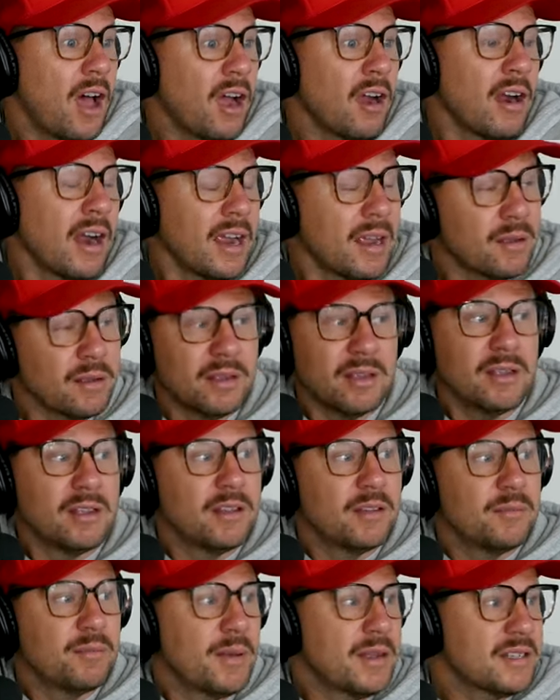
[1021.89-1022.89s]
all right,
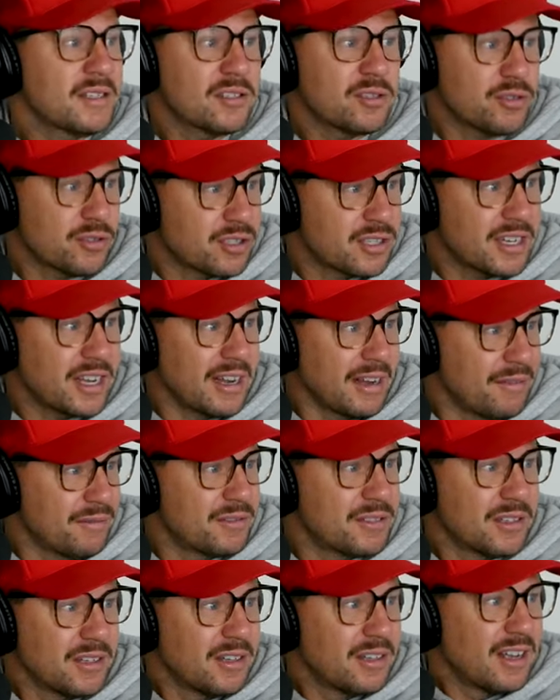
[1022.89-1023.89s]
message
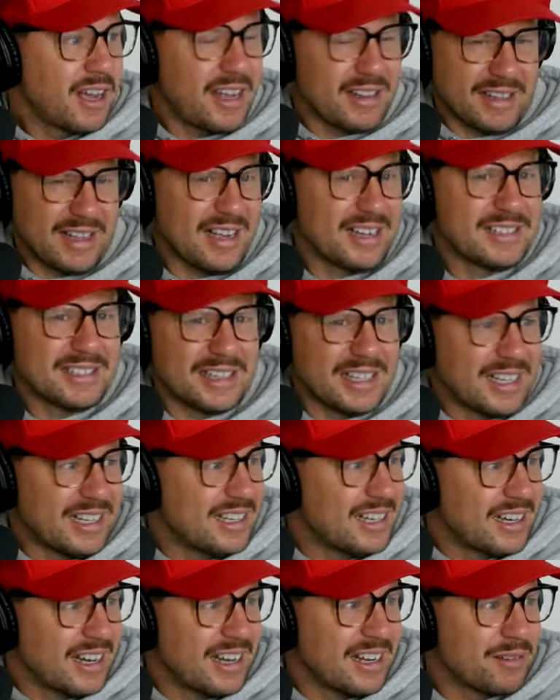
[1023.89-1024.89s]
received. I think I
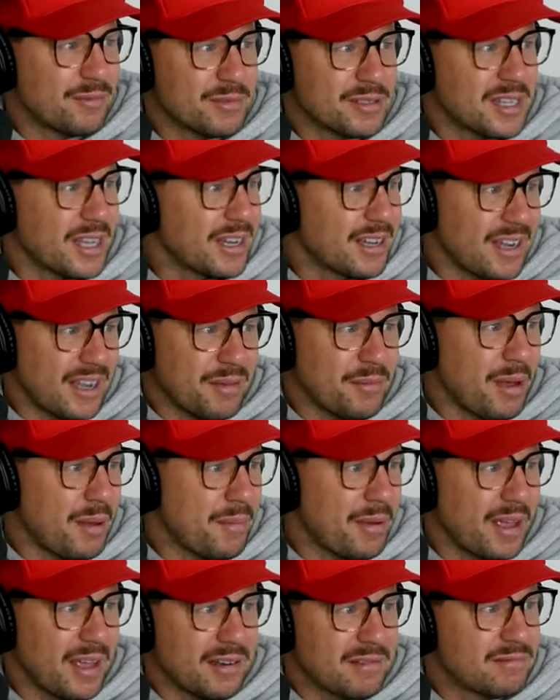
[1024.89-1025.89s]
deleted it and was like, hey, my
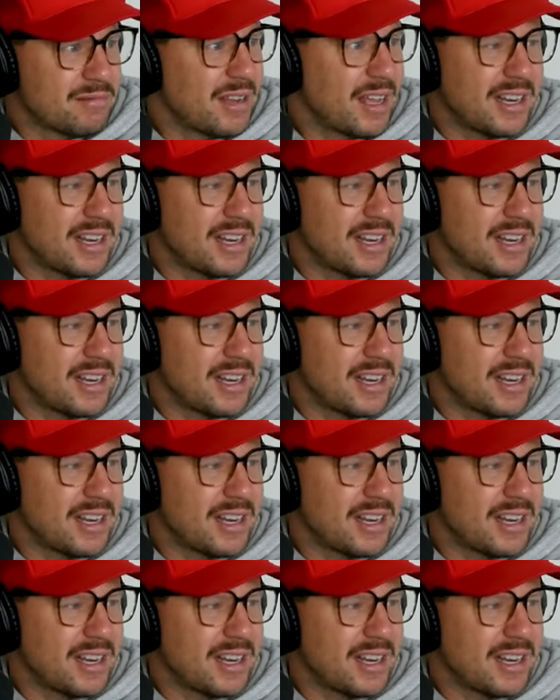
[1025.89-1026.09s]
bad.